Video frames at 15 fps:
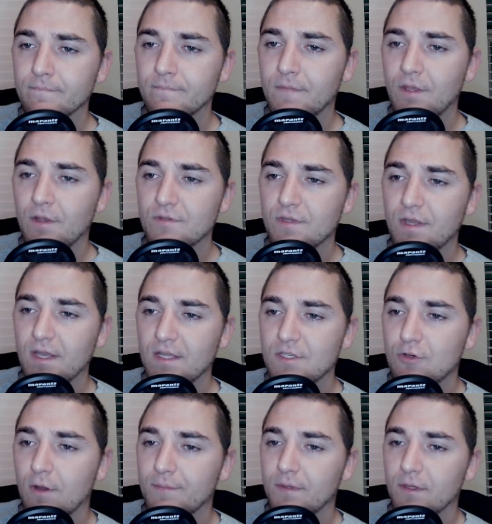Here's the next
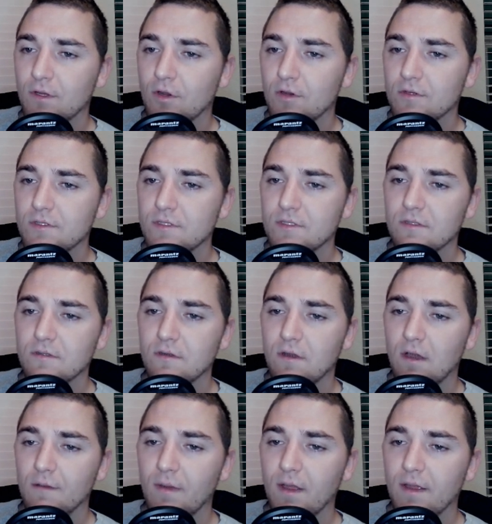Corrupting Curse
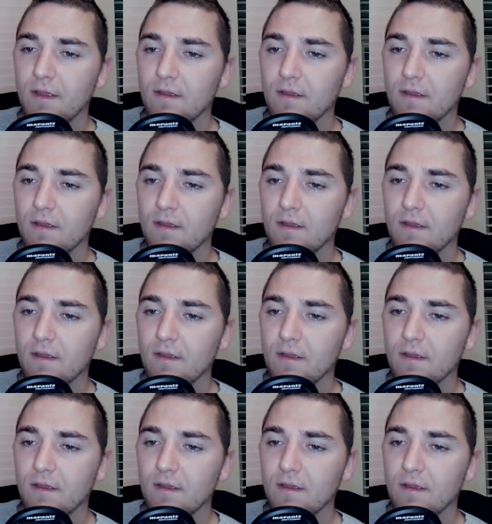on my